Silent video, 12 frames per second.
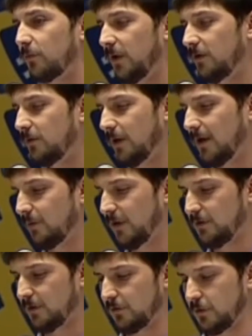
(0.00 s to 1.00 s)
We do
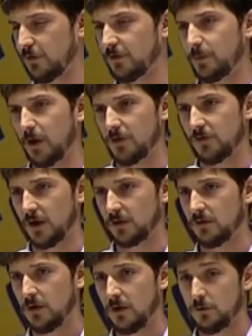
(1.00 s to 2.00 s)
a service
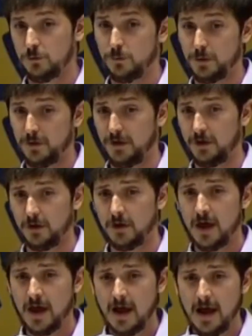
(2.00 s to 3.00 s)
project 2 per year.
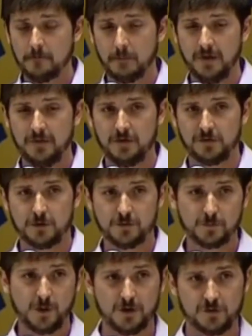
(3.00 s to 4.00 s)
But the
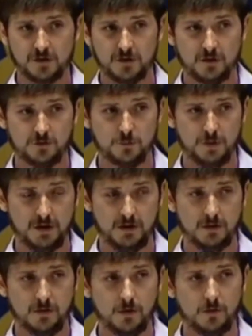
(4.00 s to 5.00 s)
service project is
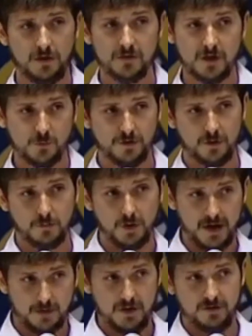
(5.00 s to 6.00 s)
we leave them with a
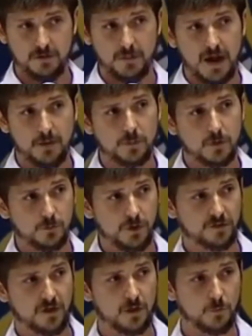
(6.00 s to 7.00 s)
blank piece of paper and we
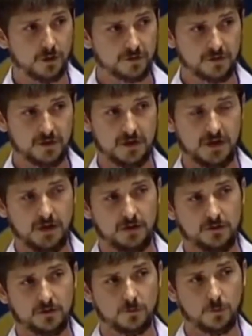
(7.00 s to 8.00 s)
say, what's the
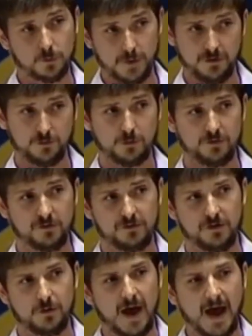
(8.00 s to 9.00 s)
needs? What resources
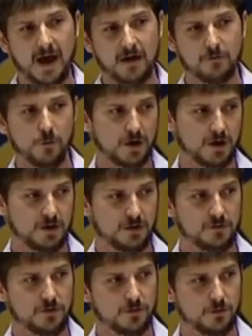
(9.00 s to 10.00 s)
do you have? What can
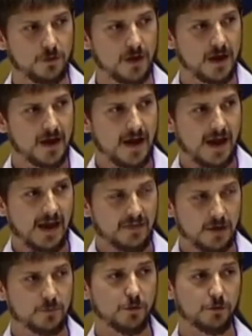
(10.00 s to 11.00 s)
you do? And
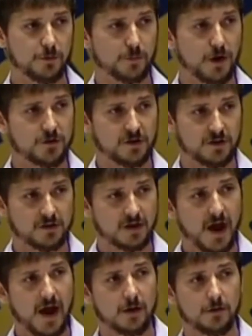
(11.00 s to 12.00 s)
they build the project
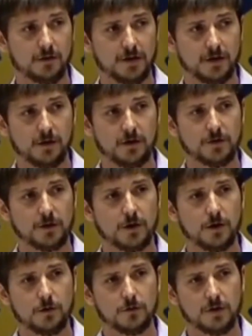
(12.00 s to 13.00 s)
entirely on their
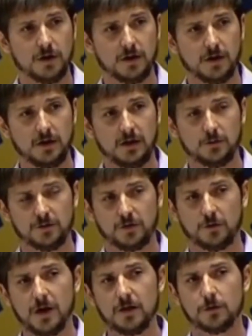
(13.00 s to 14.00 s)
own. And it's a
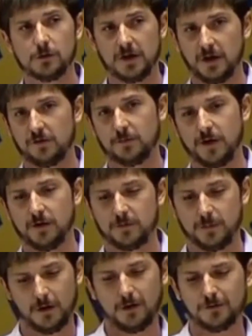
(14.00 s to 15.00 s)
great learning experience,
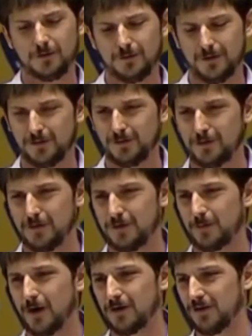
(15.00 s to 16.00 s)
but also the service
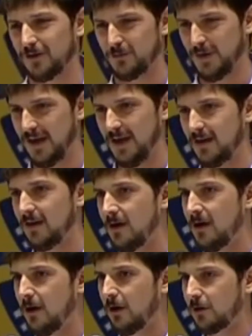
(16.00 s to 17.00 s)
projects we get
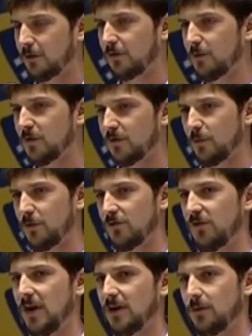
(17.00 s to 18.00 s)
are so much more
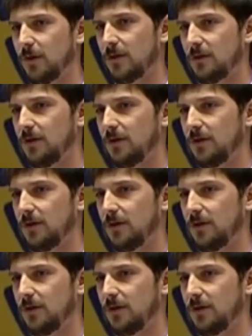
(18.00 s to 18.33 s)
genuine.